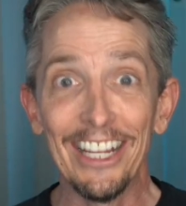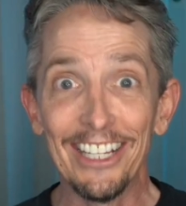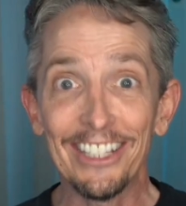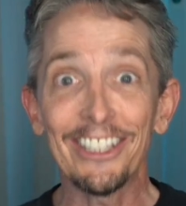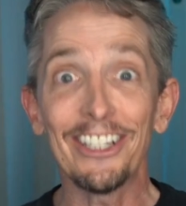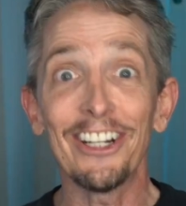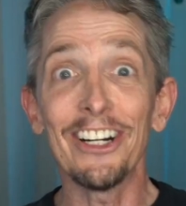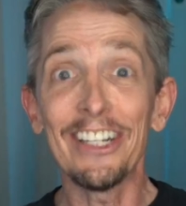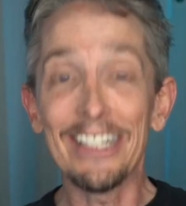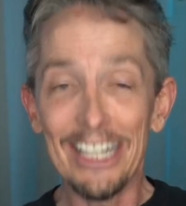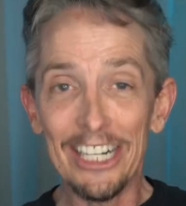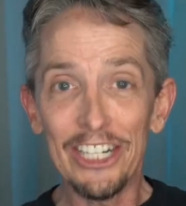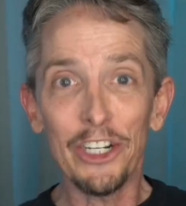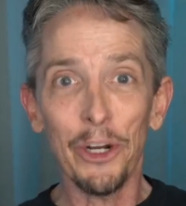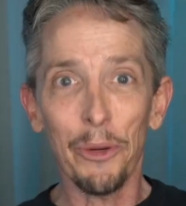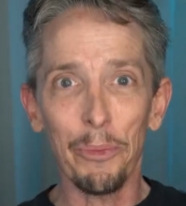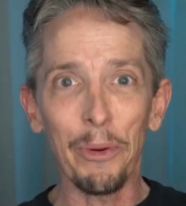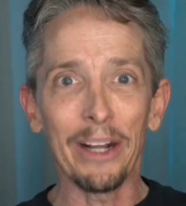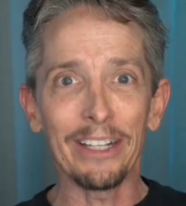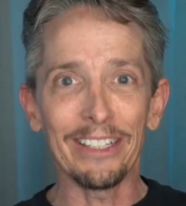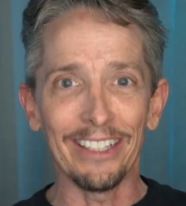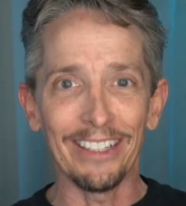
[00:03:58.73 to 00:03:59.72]
is there a teacher
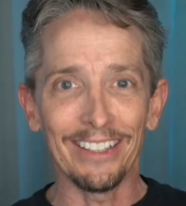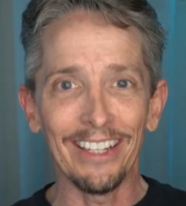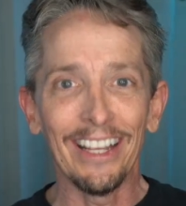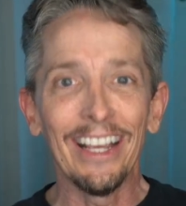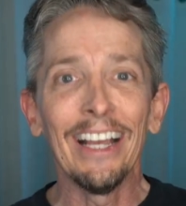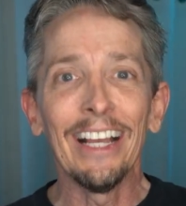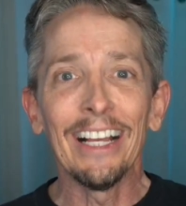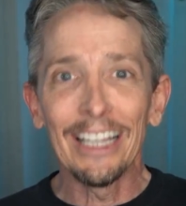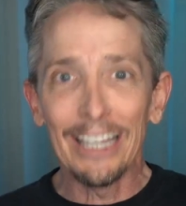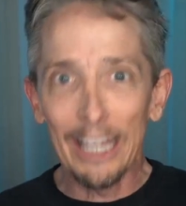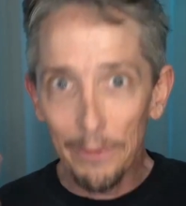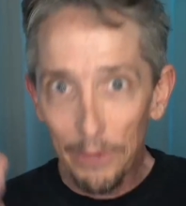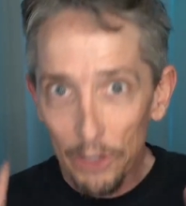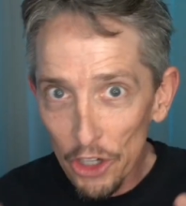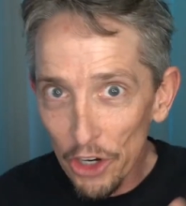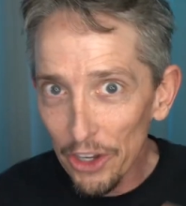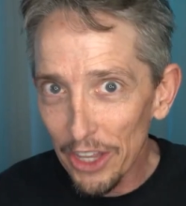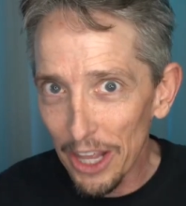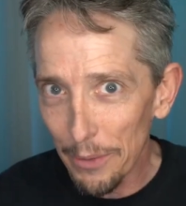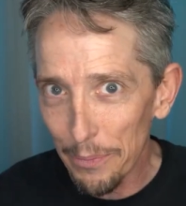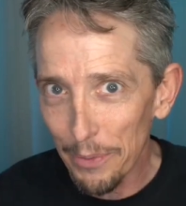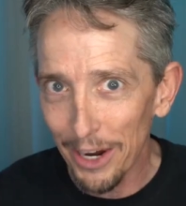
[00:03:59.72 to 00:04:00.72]
present? Let me
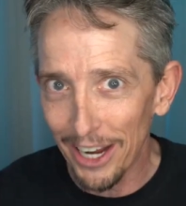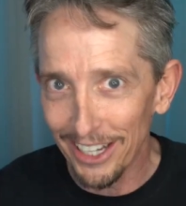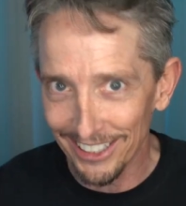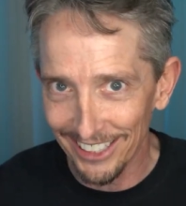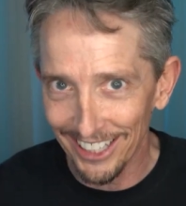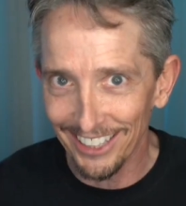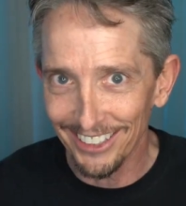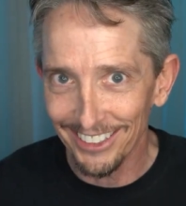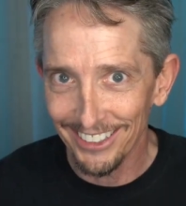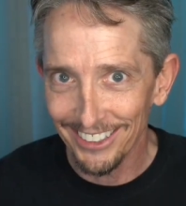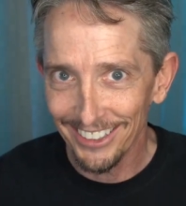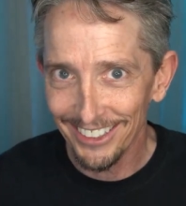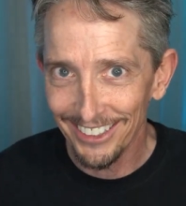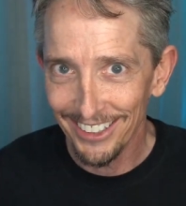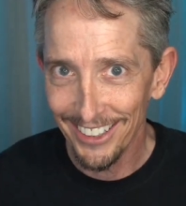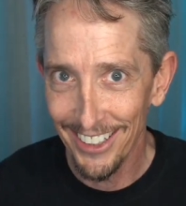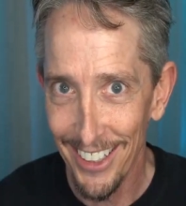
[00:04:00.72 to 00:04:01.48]
show you that process.